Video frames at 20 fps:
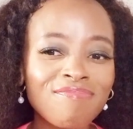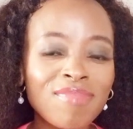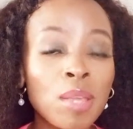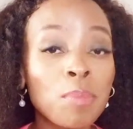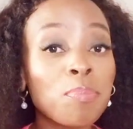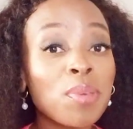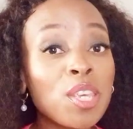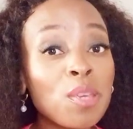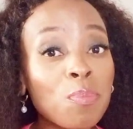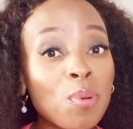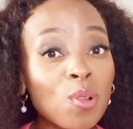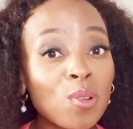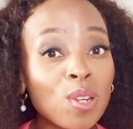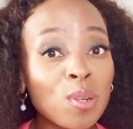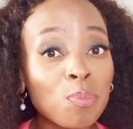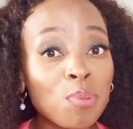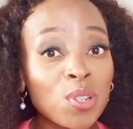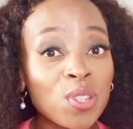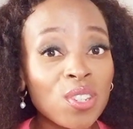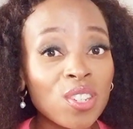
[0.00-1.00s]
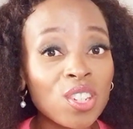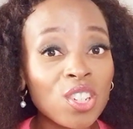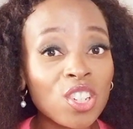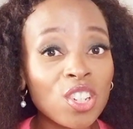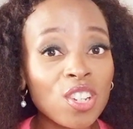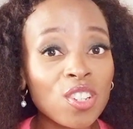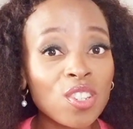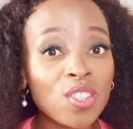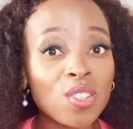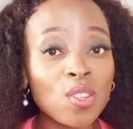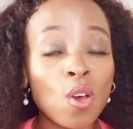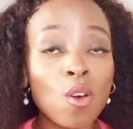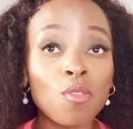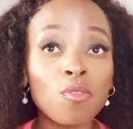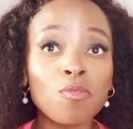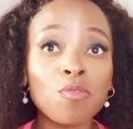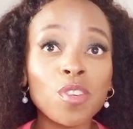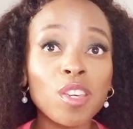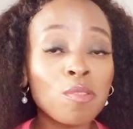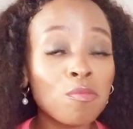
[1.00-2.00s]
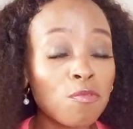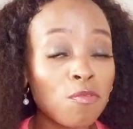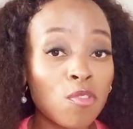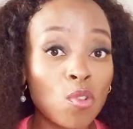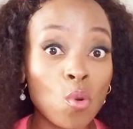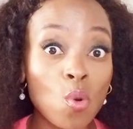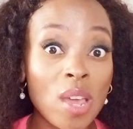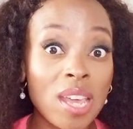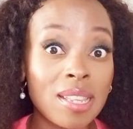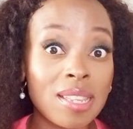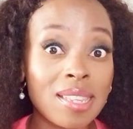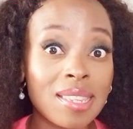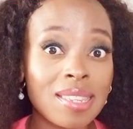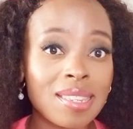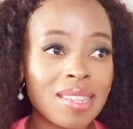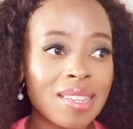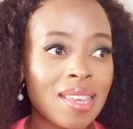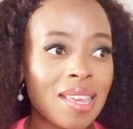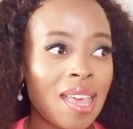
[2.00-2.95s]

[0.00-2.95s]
people in positions of influence